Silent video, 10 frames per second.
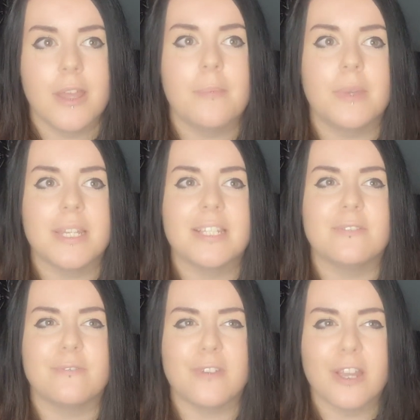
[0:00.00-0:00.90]
but it is
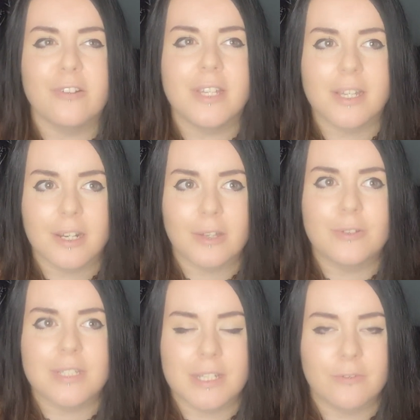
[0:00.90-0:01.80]
very
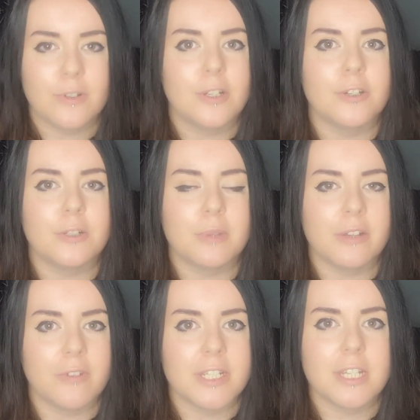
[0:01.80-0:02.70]
closely followed by
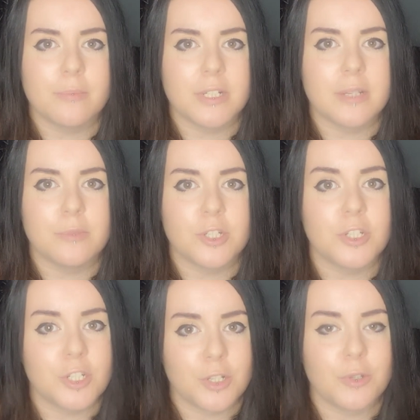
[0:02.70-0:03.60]
Red Dead
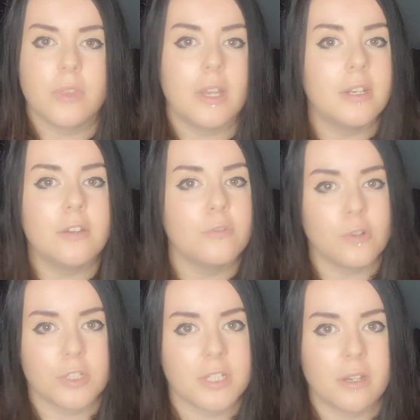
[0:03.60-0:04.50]
Redemption 2. I love
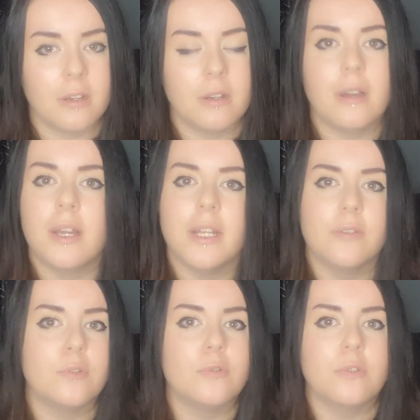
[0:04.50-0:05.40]
Rockstar. I
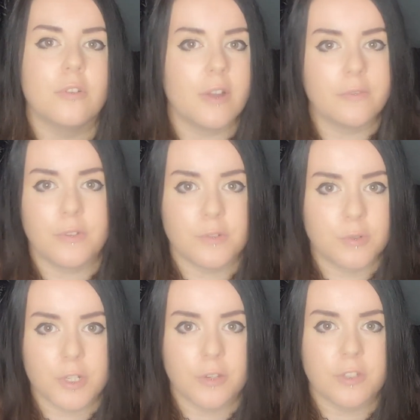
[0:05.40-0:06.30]
love all the Grand Theft
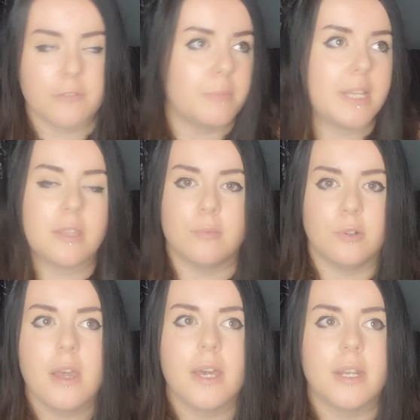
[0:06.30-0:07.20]
Autos. I've played them
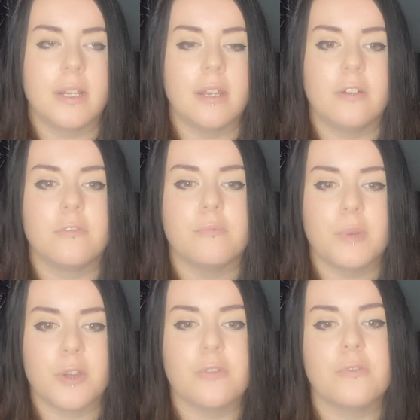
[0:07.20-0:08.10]
all. And I love
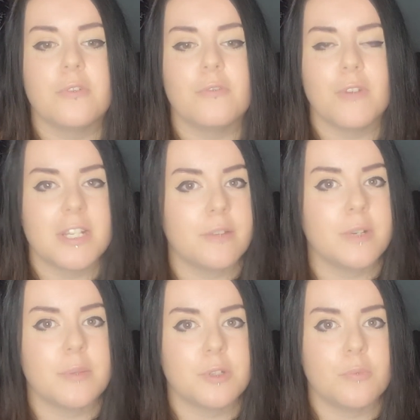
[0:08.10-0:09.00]
both Red Dead
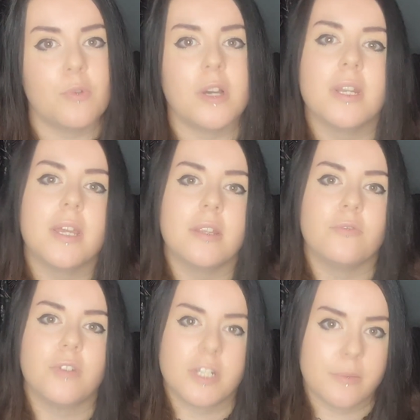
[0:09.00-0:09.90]
Redemption 1
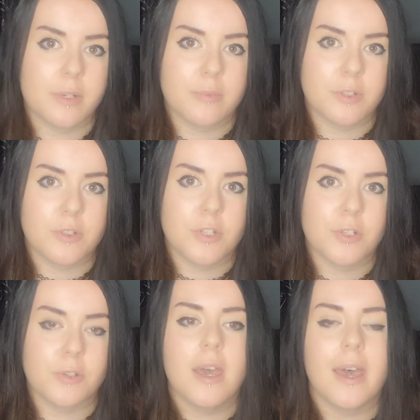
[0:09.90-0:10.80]
and Red Dead Redemption
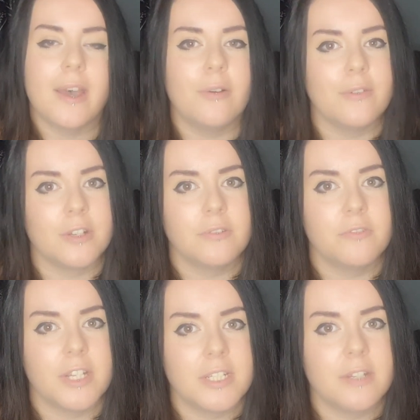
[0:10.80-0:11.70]
2. However,
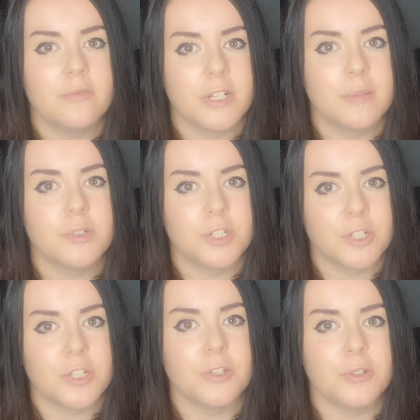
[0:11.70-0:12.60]
Red Dead Redemption
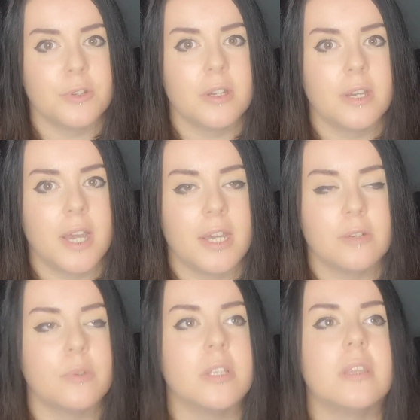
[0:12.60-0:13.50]
2
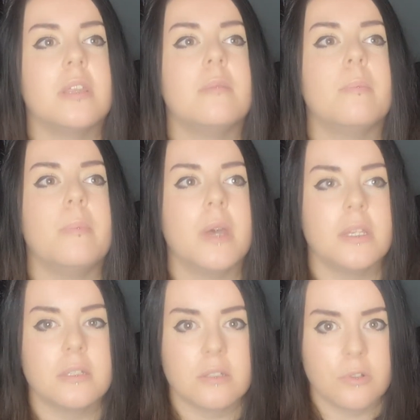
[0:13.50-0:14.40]
had one of the
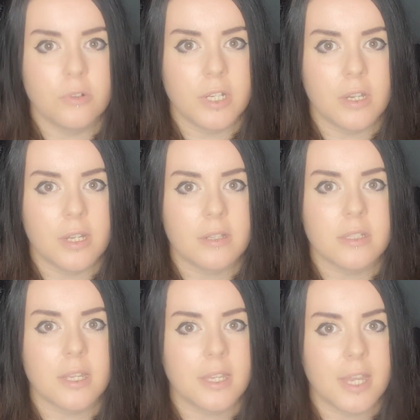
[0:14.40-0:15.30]
best
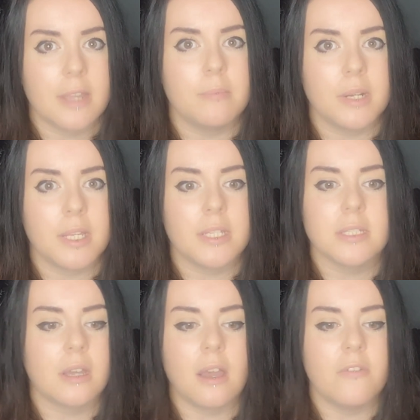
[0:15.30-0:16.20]
storylines and gameplays
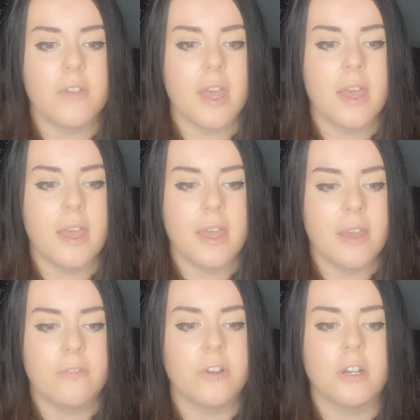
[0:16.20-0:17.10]
I've
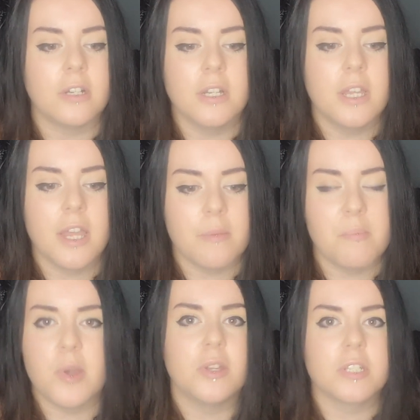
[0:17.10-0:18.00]
ever
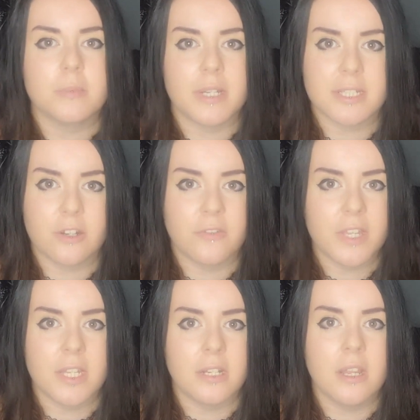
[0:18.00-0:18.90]
immersed myself
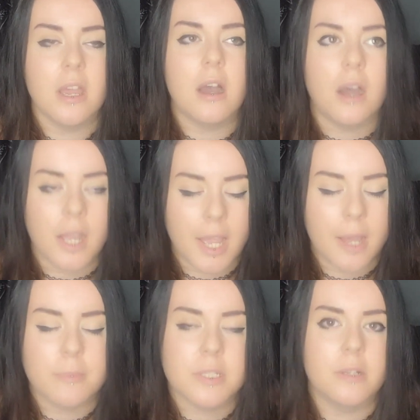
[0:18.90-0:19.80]
in. I
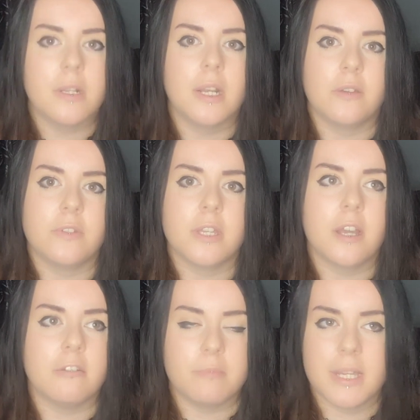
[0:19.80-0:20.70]
absolutely love it.
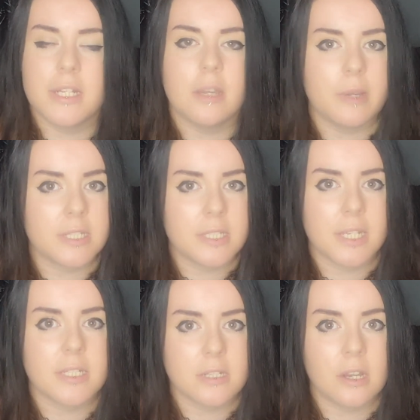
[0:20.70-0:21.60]
I've played it about
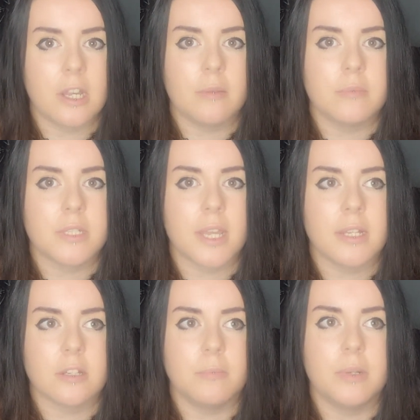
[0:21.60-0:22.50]
6 times
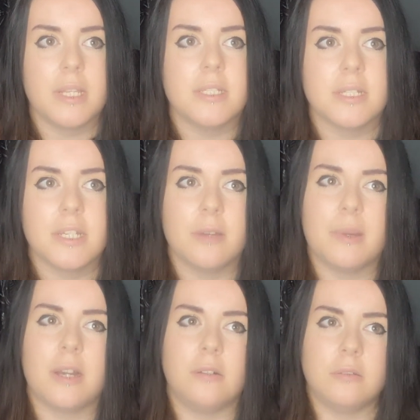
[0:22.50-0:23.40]
and completed it
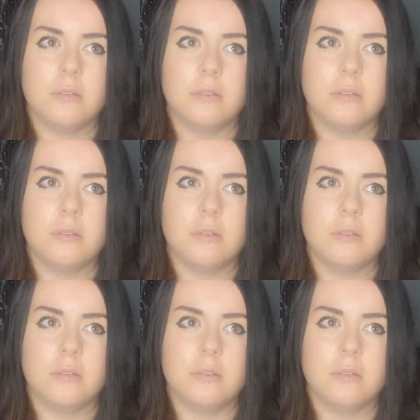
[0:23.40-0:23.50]
about